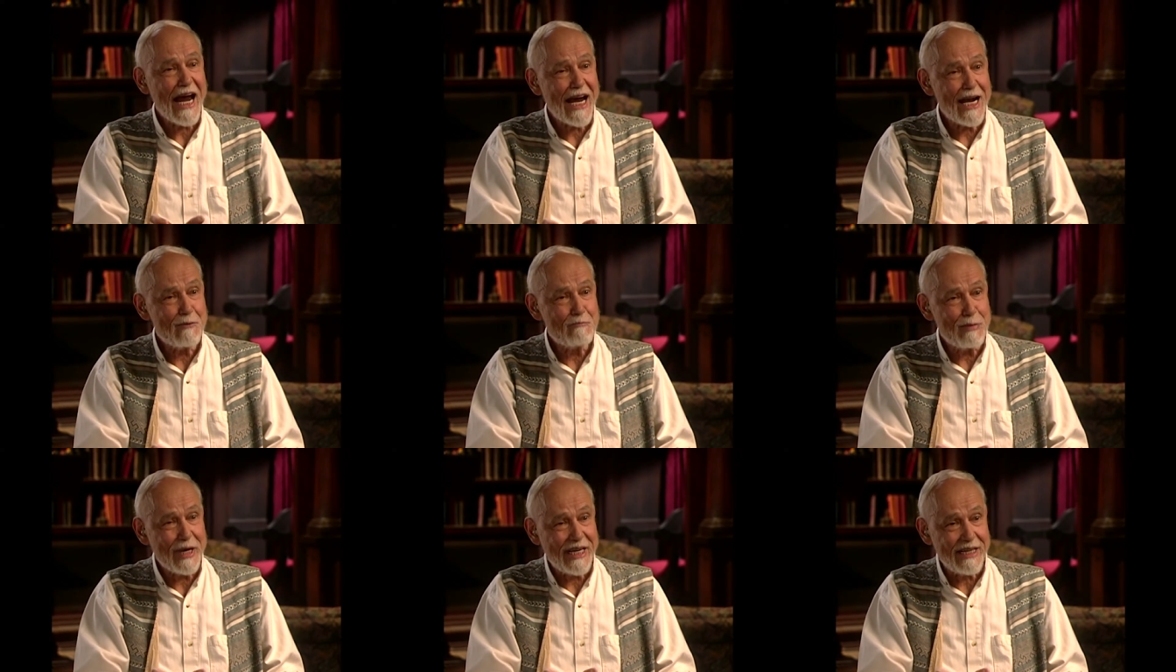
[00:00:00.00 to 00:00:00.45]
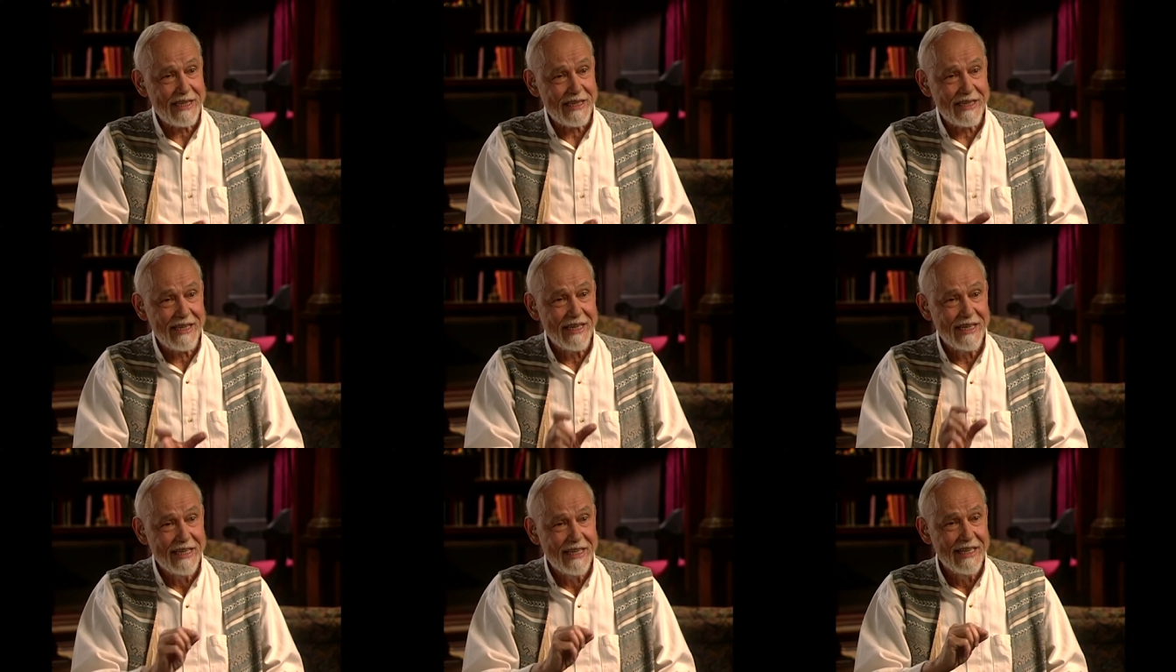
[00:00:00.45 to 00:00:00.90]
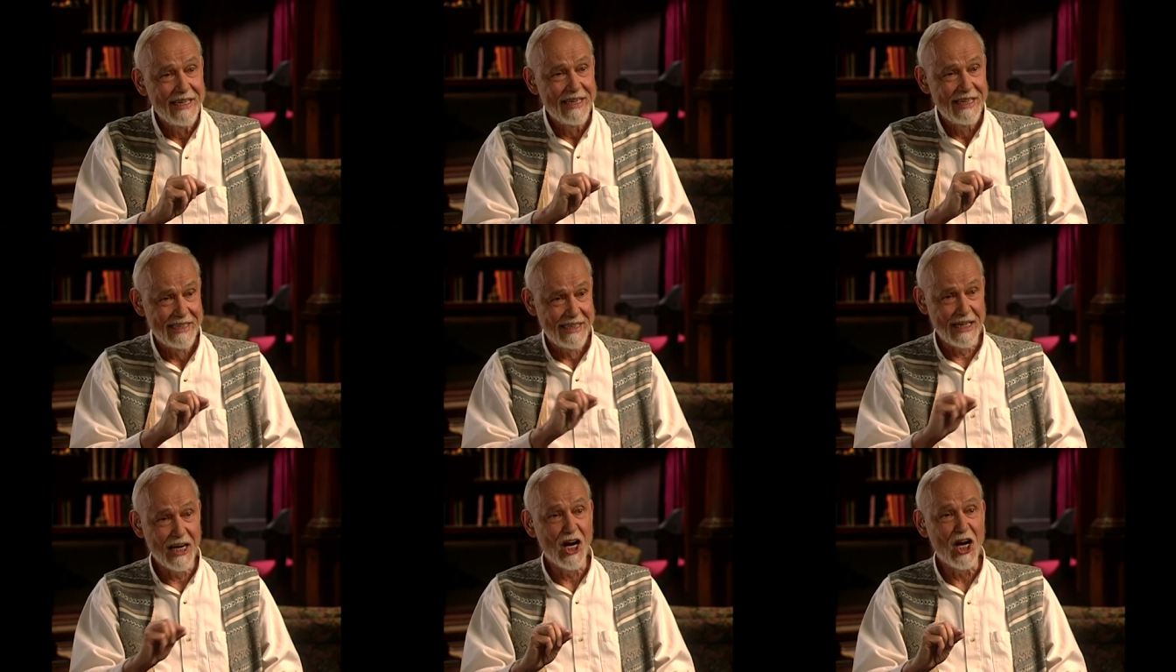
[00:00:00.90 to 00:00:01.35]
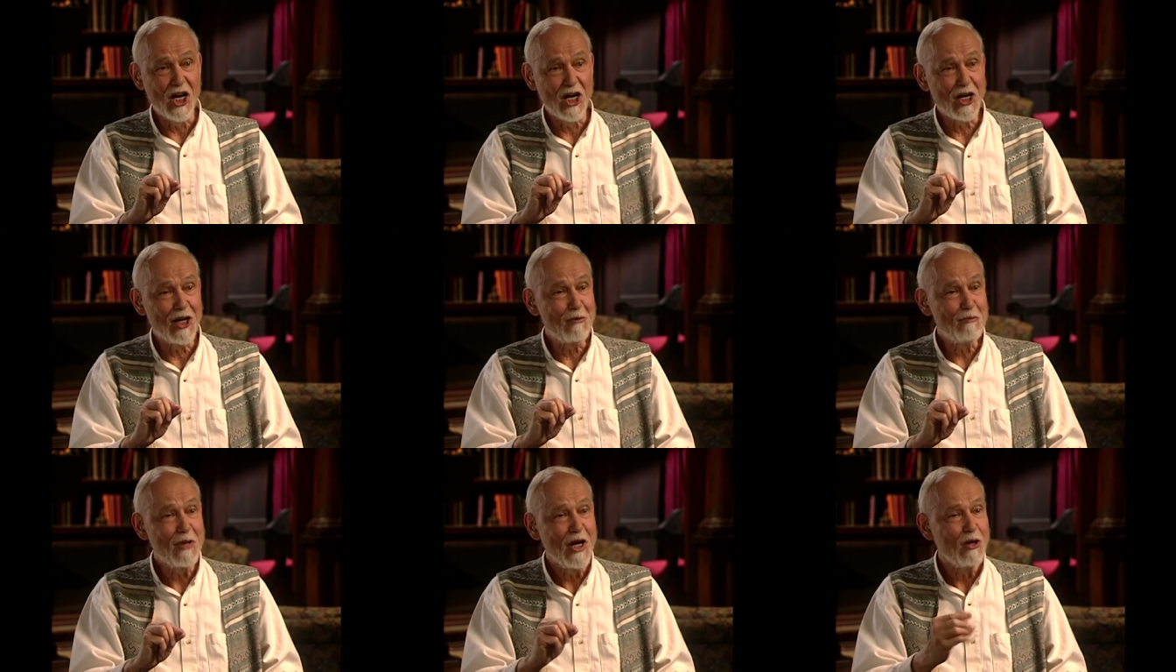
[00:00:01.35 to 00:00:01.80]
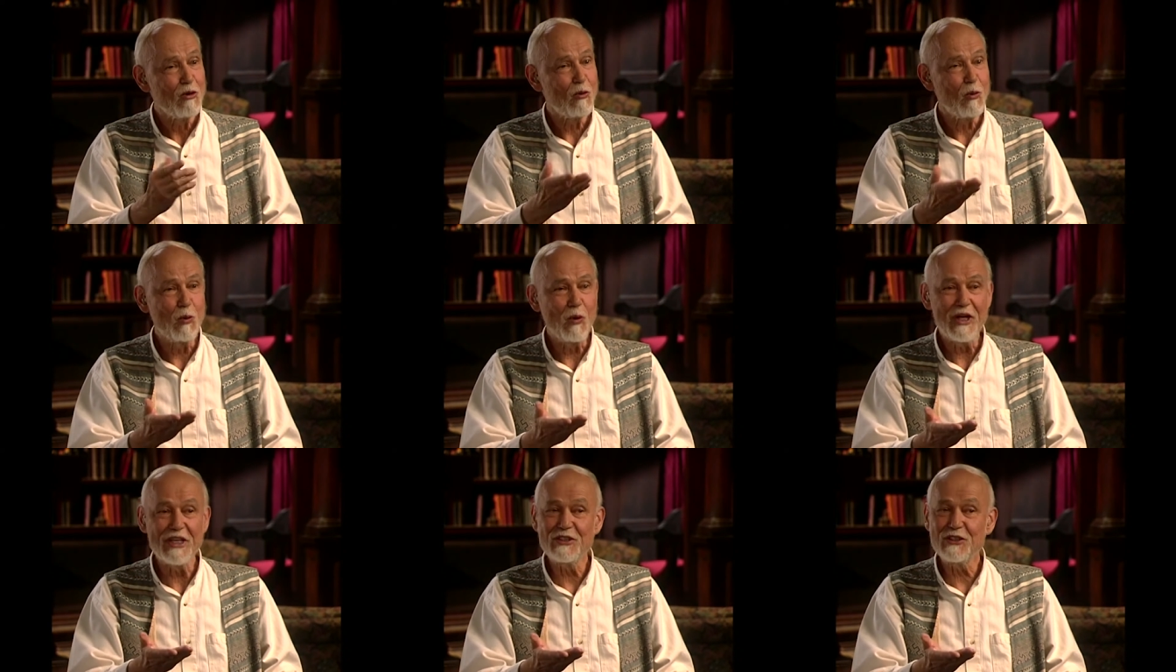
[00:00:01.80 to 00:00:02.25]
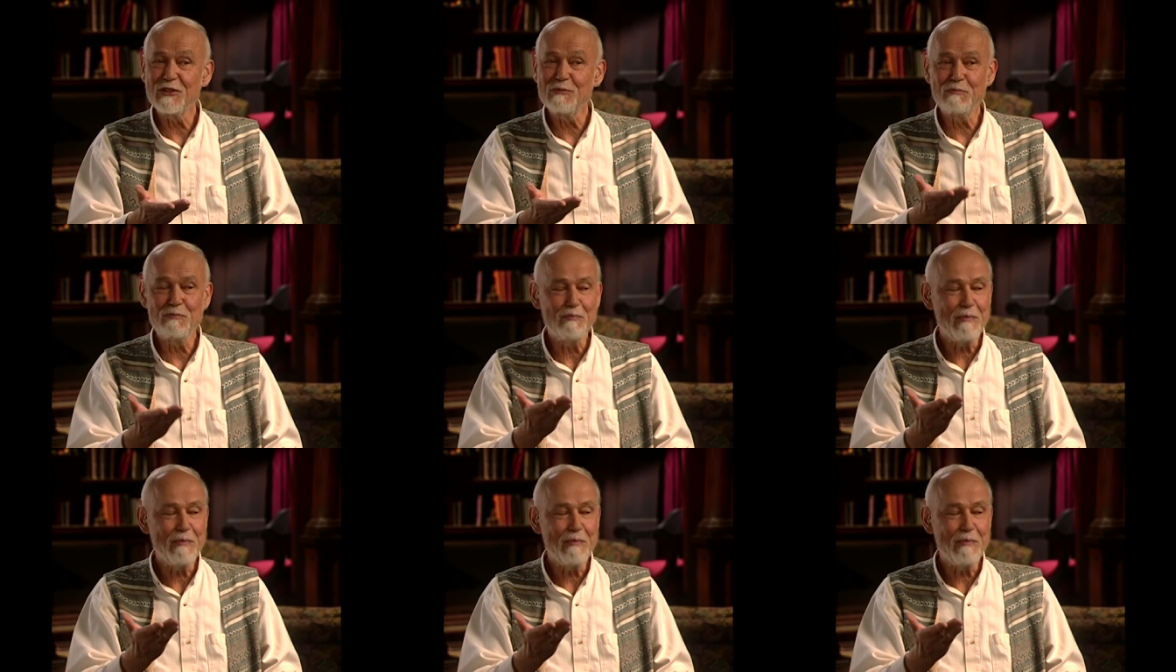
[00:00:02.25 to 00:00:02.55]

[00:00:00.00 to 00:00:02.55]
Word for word: Abby column which